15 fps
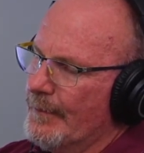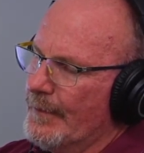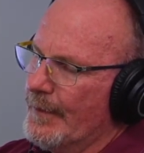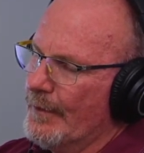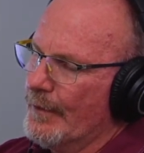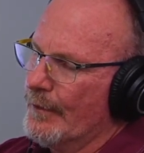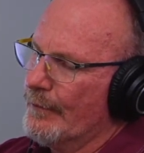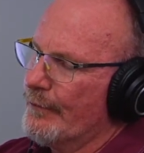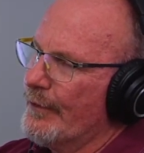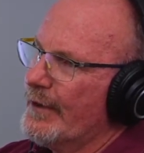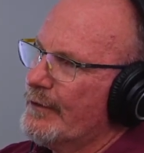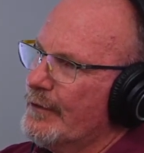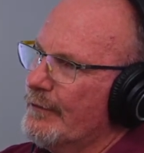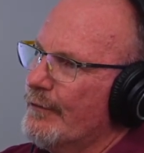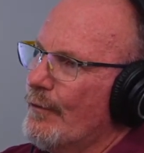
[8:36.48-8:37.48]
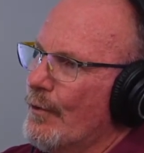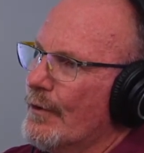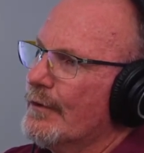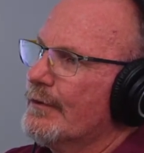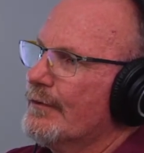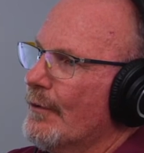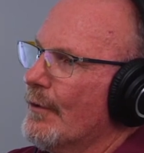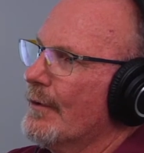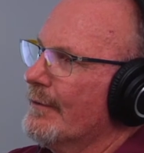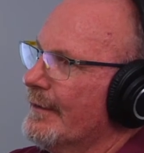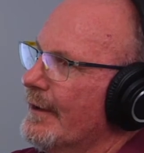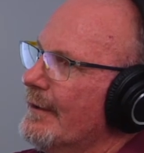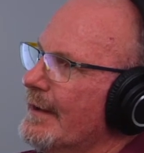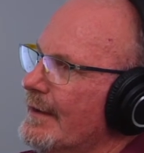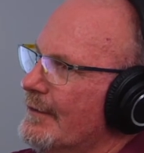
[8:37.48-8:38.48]
or friction force, or
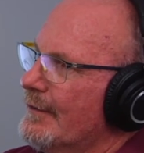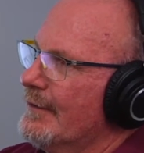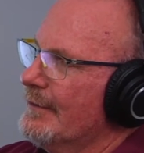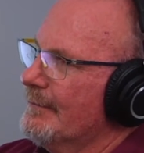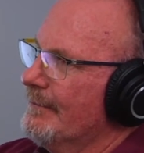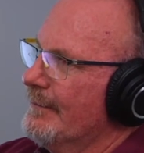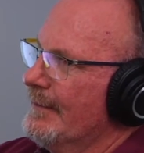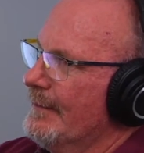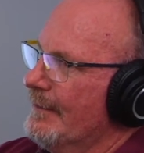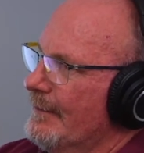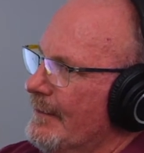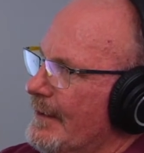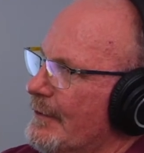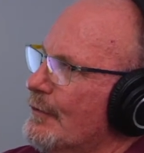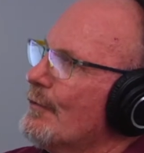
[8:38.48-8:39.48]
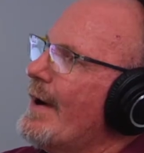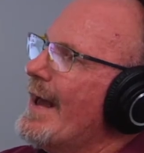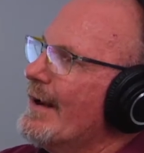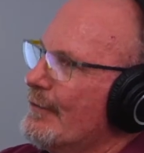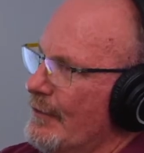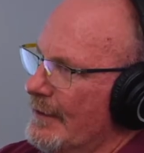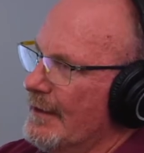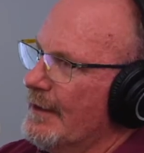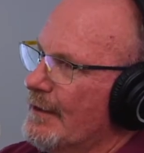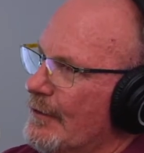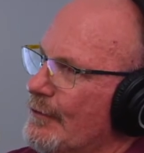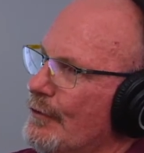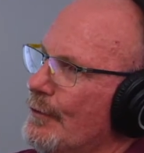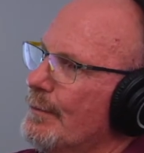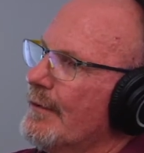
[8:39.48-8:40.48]
that's the traction that the
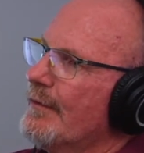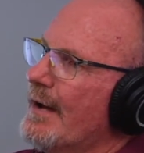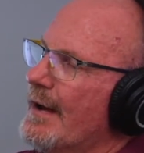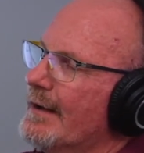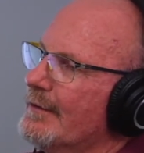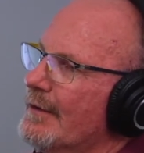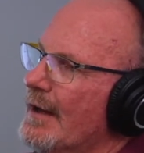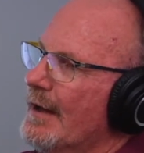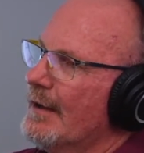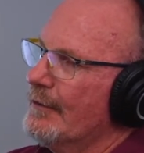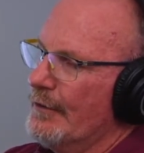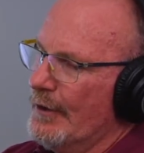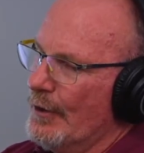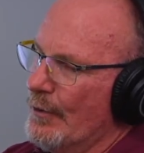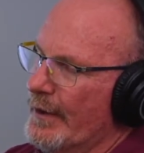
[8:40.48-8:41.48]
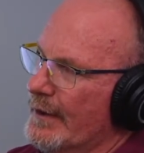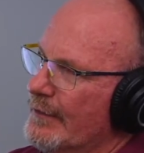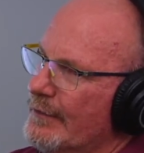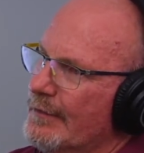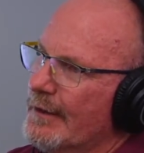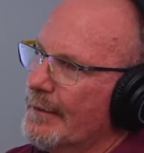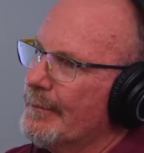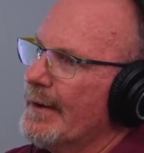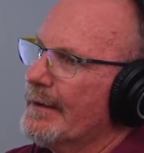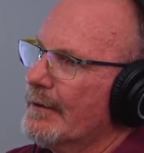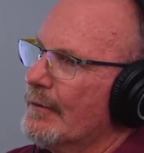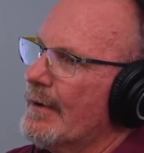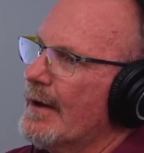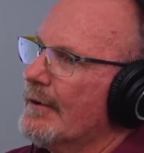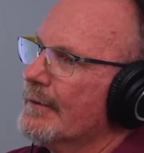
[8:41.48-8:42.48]
shoe provides. So you don't want to slip on the
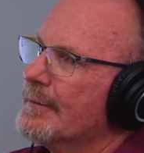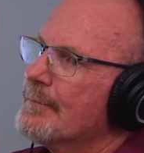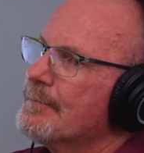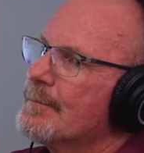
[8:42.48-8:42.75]
ground.